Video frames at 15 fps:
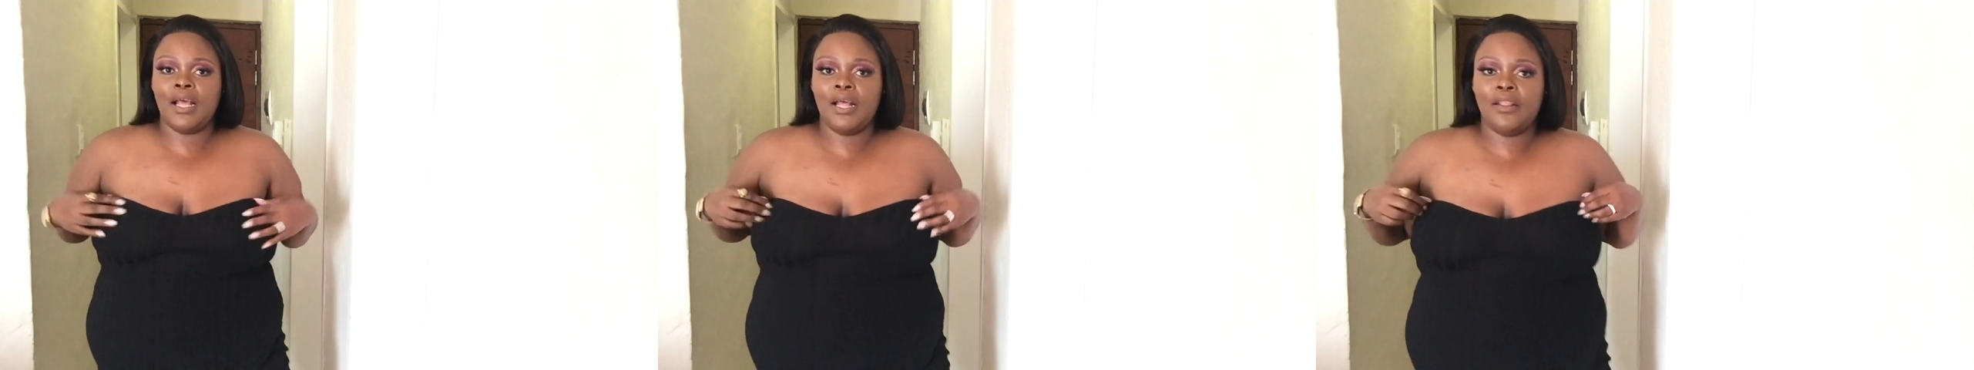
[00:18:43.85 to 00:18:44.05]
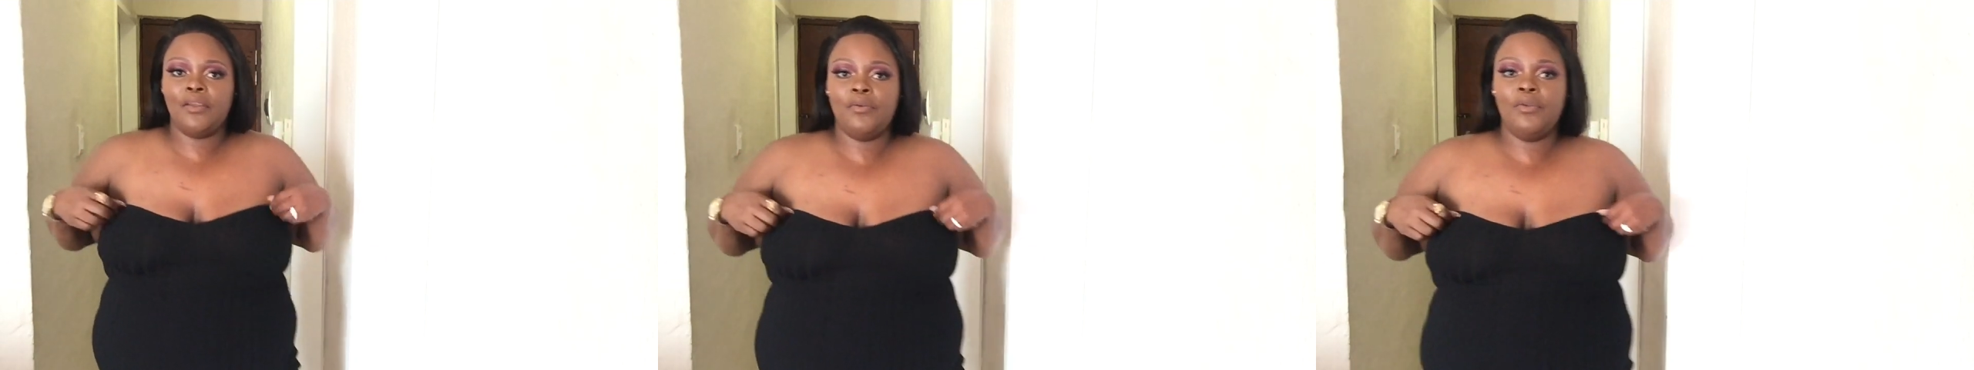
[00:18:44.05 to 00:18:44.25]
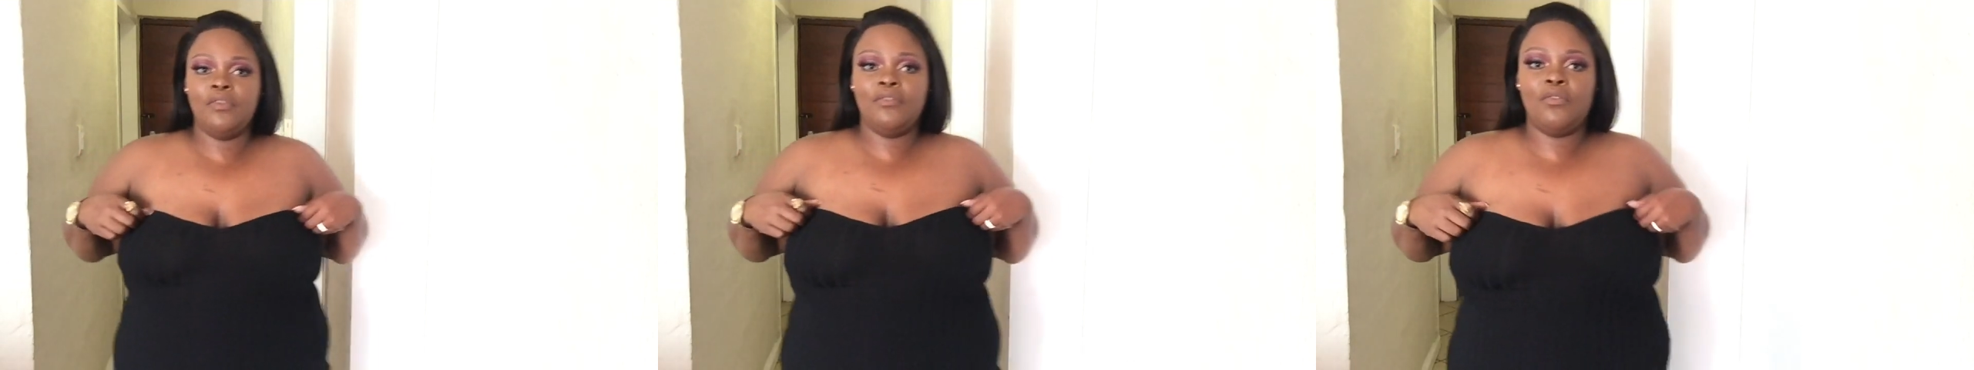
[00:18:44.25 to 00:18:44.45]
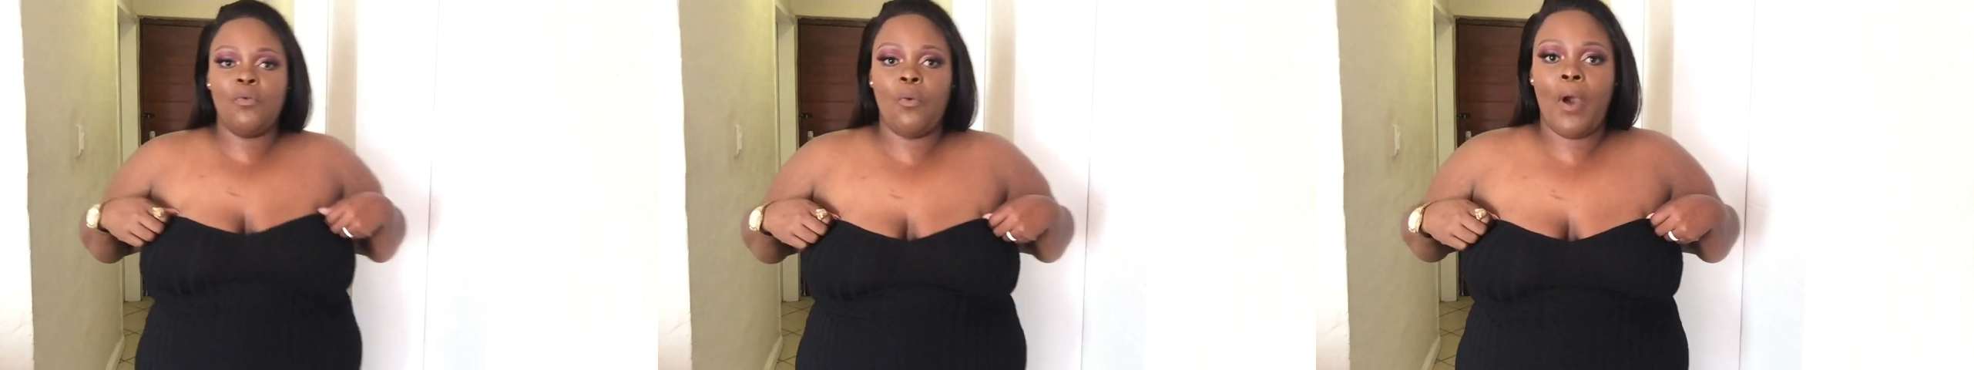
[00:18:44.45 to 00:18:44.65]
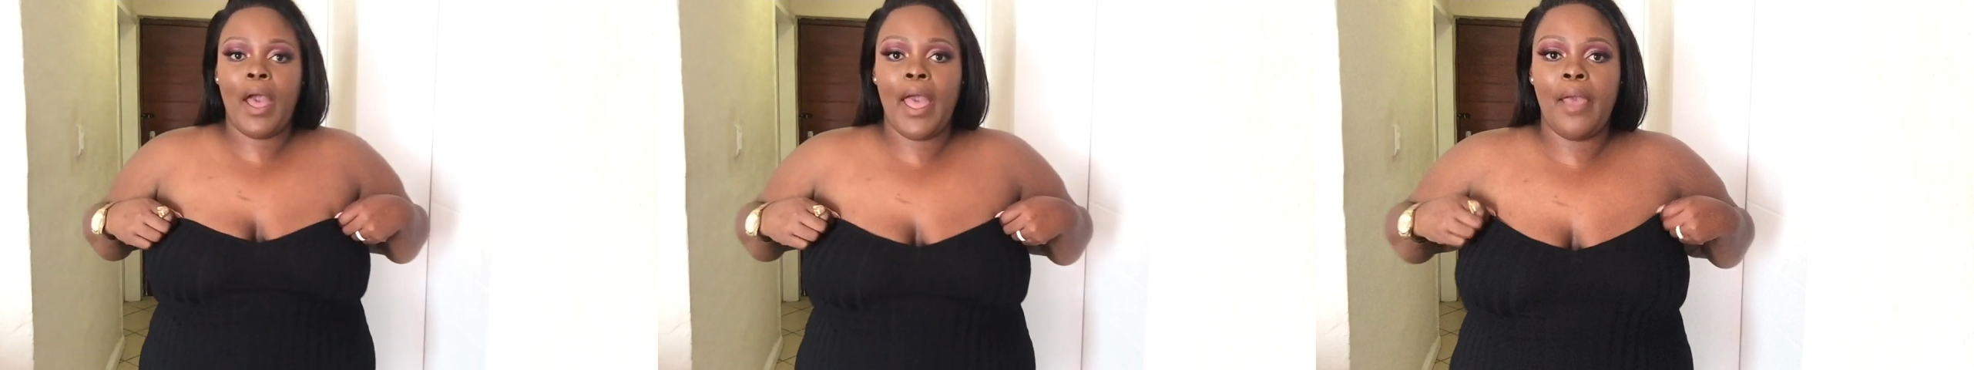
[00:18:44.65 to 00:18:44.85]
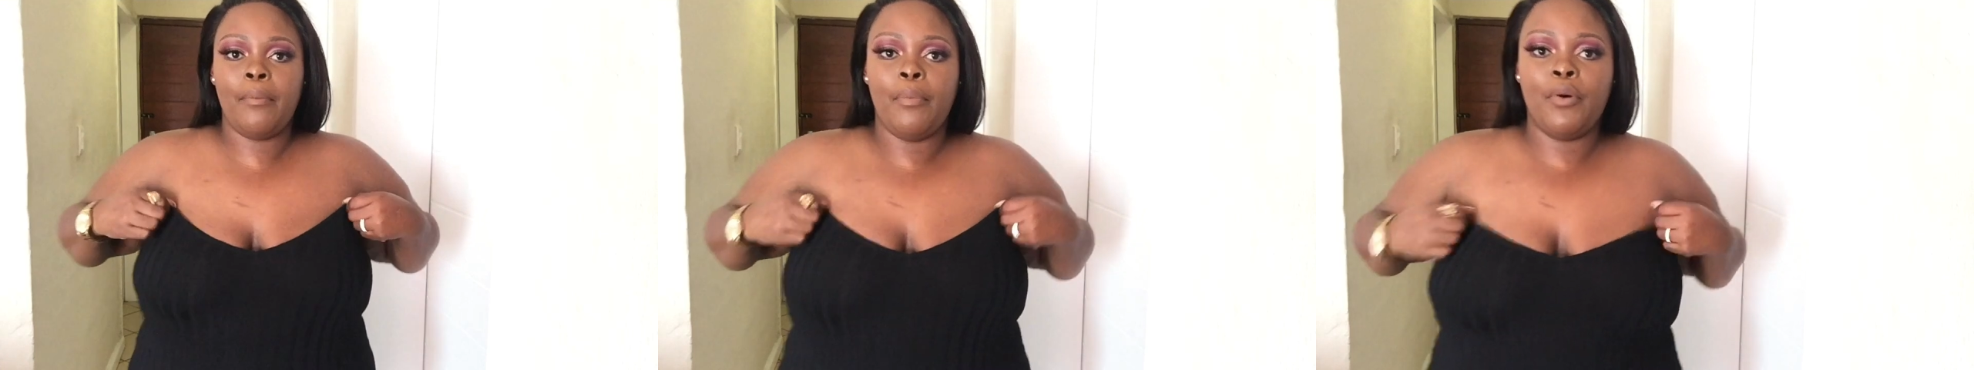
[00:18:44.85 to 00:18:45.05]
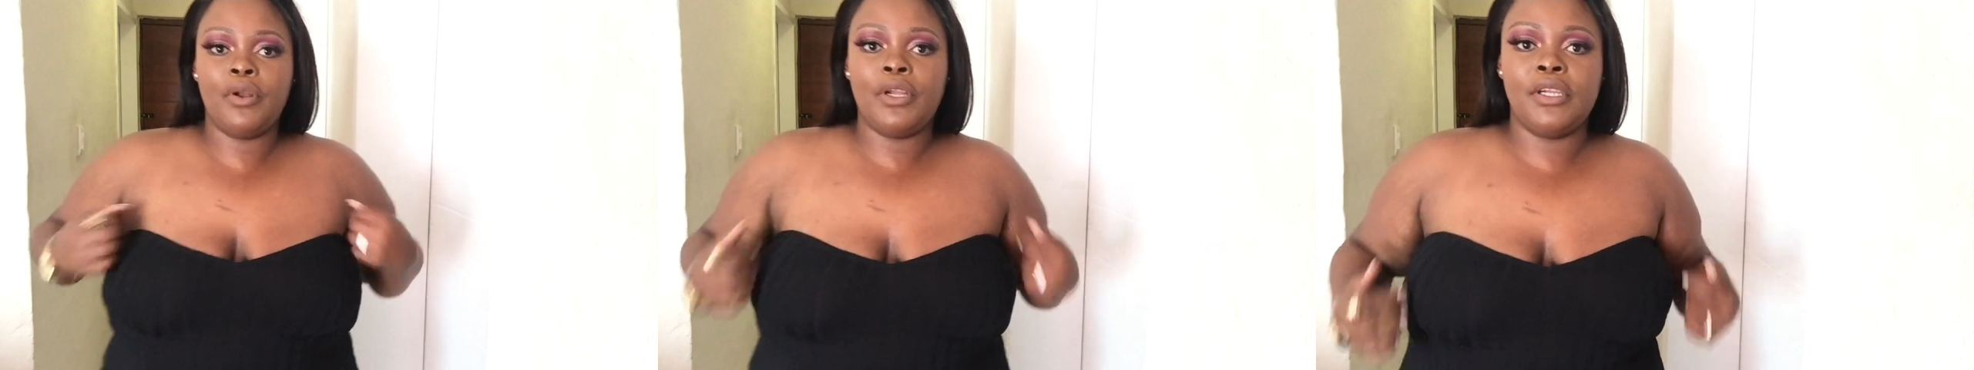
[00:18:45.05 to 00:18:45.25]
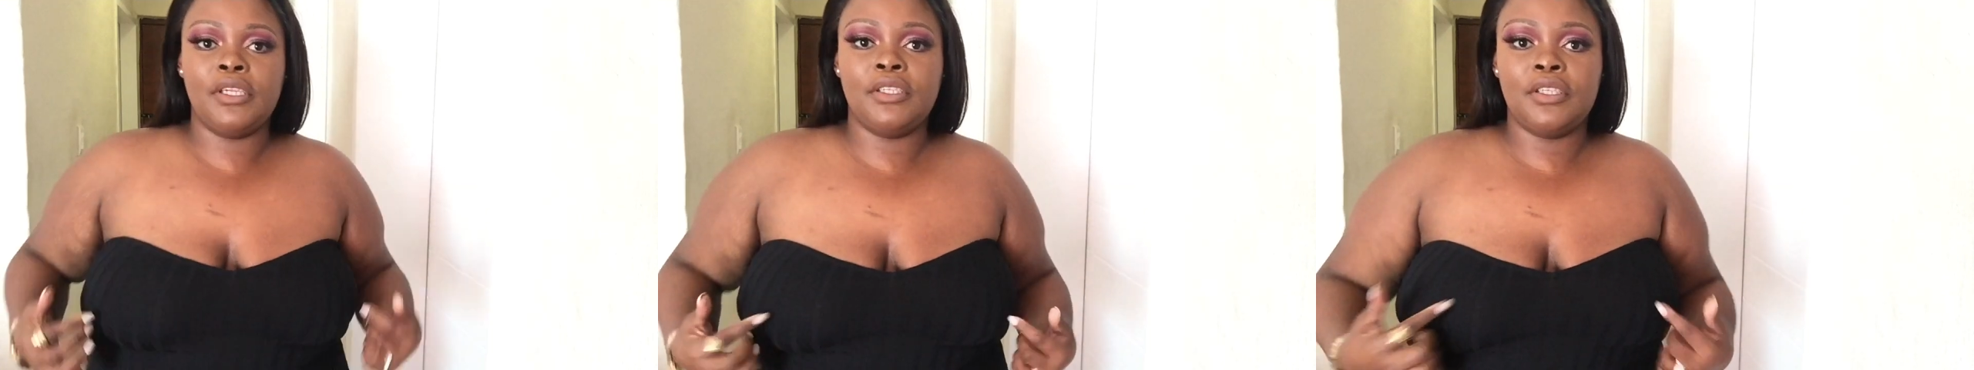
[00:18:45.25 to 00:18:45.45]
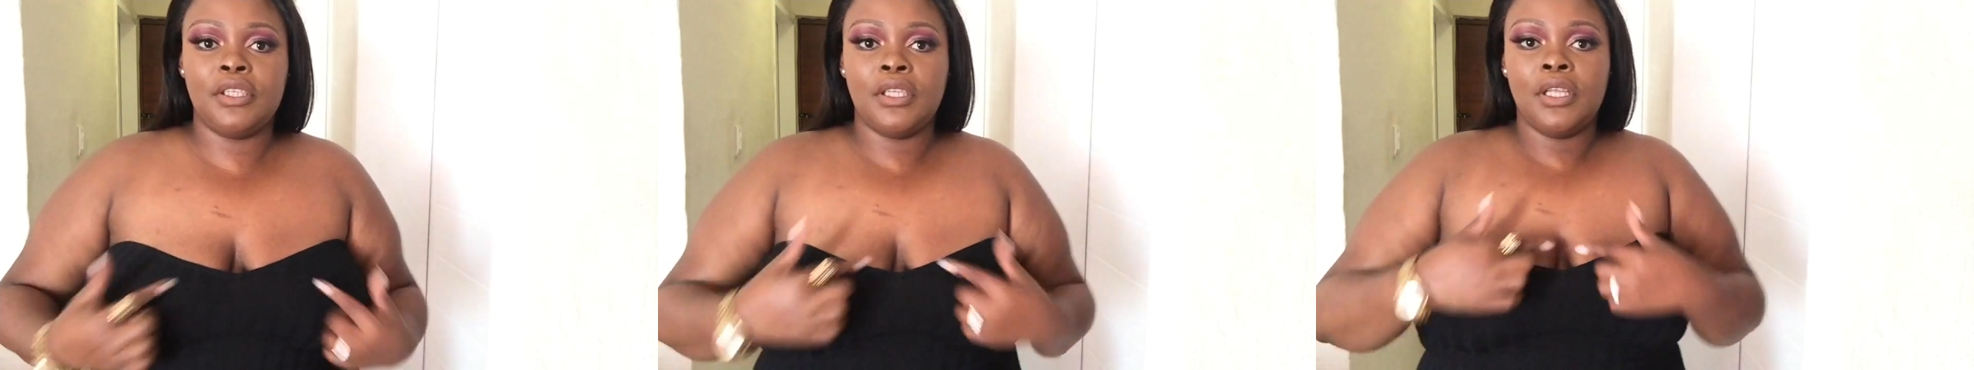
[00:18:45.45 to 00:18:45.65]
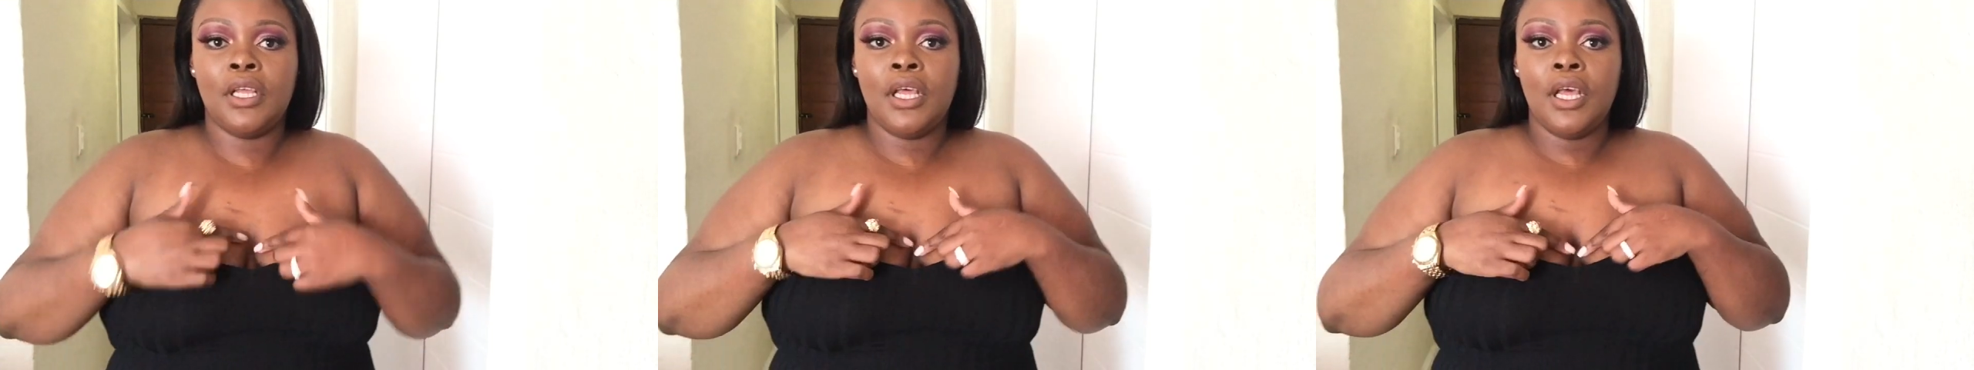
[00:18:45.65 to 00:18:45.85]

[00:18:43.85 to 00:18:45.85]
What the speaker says: The reason why I bought it is